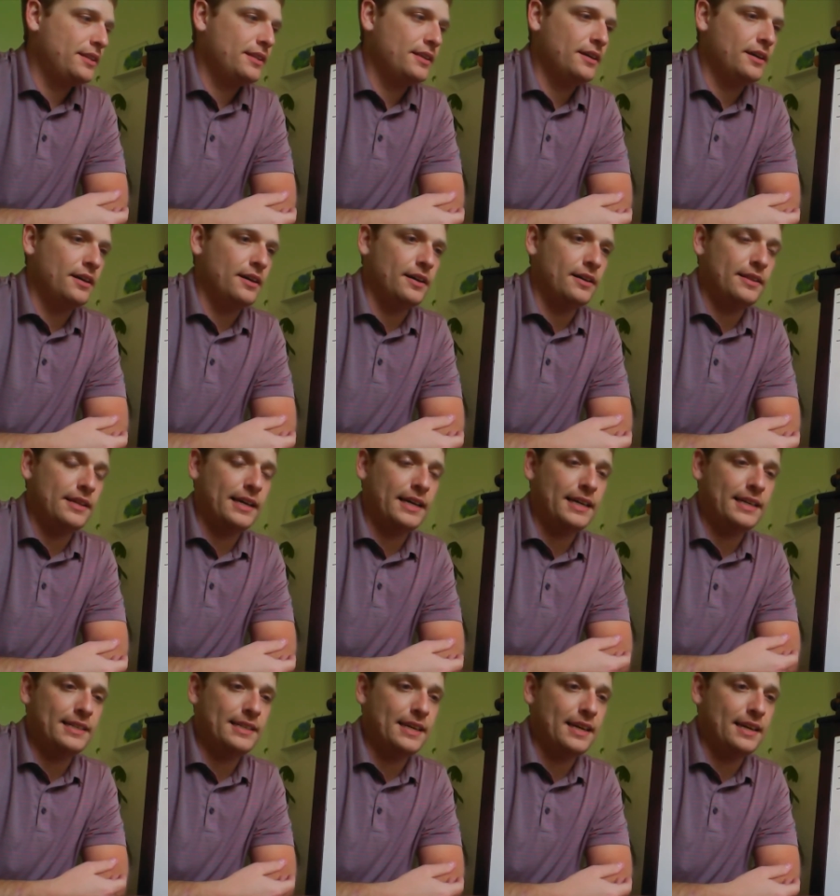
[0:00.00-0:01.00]
that
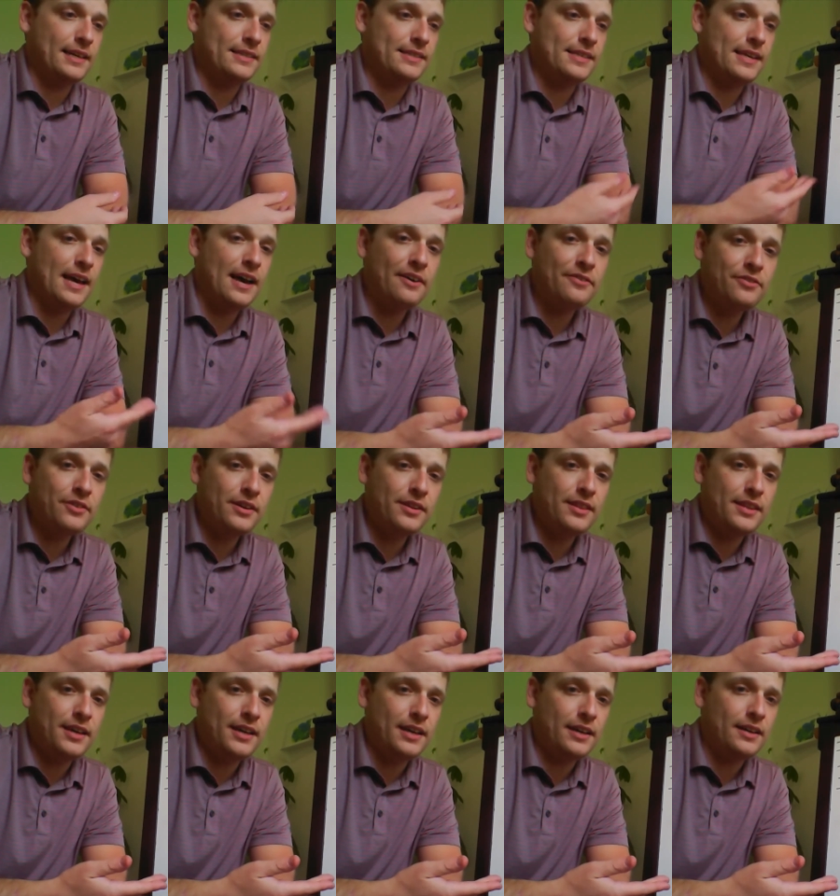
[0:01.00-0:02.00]
contains
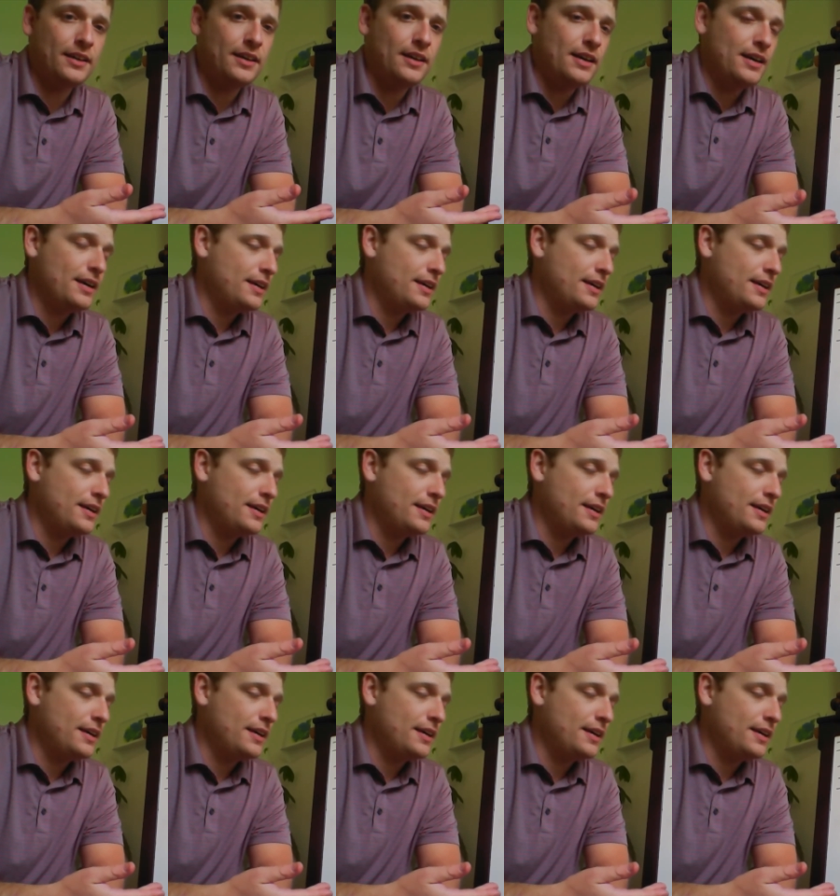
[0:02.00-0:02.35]
everything